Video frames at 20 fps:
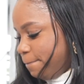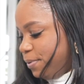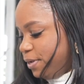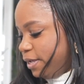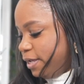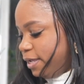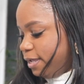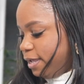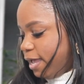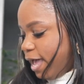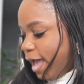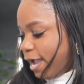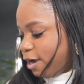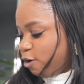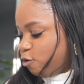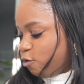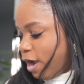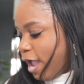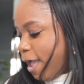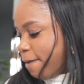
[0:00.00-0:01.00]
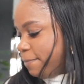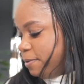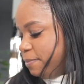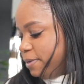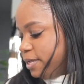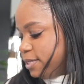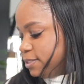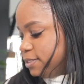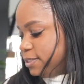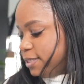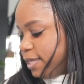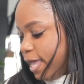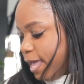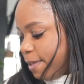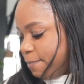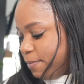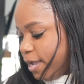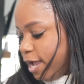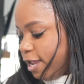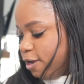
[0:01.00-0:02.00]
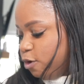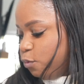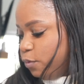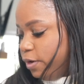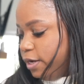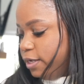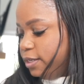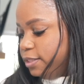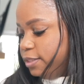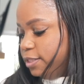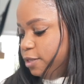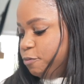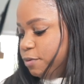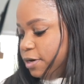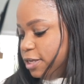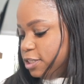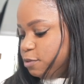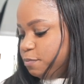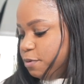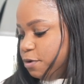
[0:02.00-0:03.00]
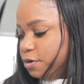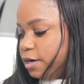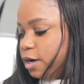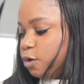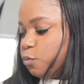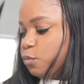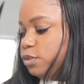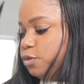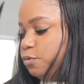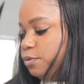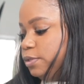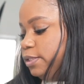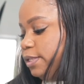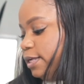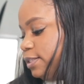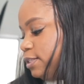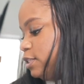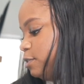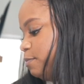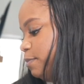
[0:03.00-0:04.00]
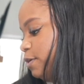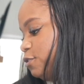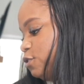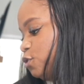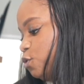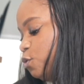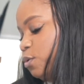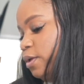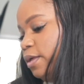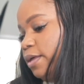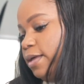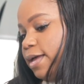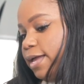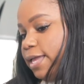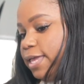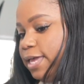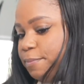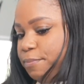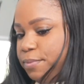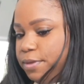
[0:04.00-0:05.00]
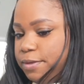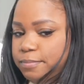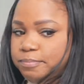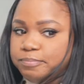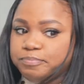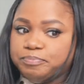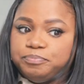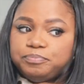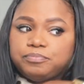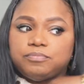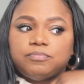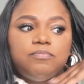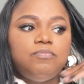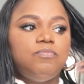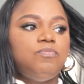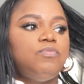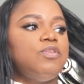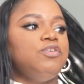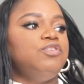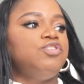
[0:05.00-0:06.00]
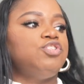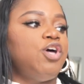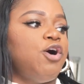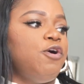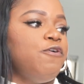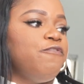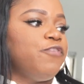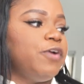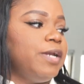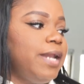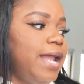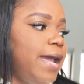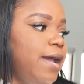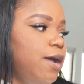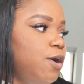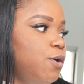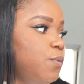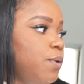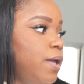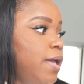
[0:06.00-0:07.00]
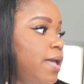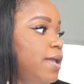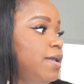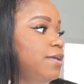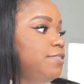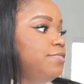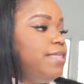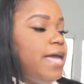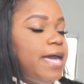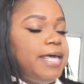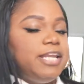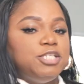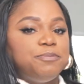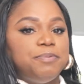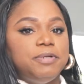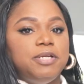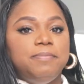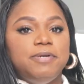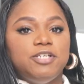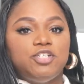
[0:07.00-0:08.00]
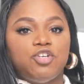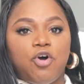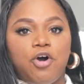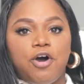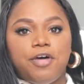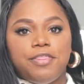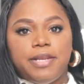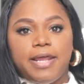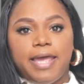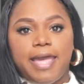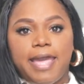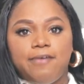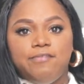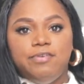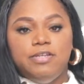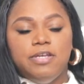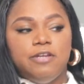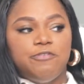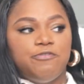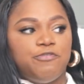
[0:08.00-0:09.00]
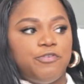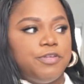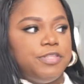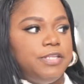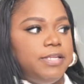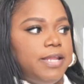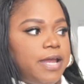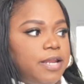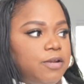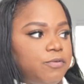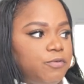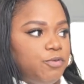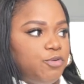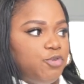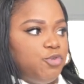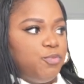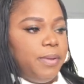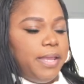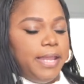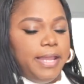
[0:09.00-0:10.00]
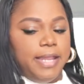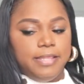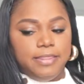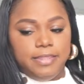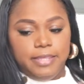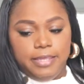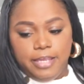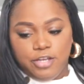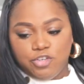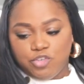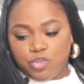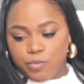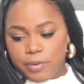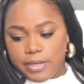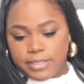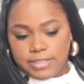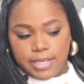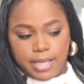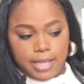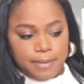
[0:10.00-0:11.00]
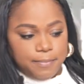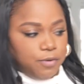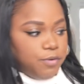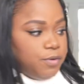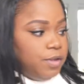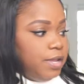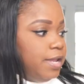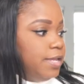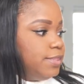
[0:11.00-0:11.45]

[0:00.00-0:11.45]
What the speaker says: But I grabbed it because it said Happy Halloween. And then when I smelled it, I really, really liked the smell. So I kept it. So for now, that is pretty much all that I have done for the dining room and the entryway table.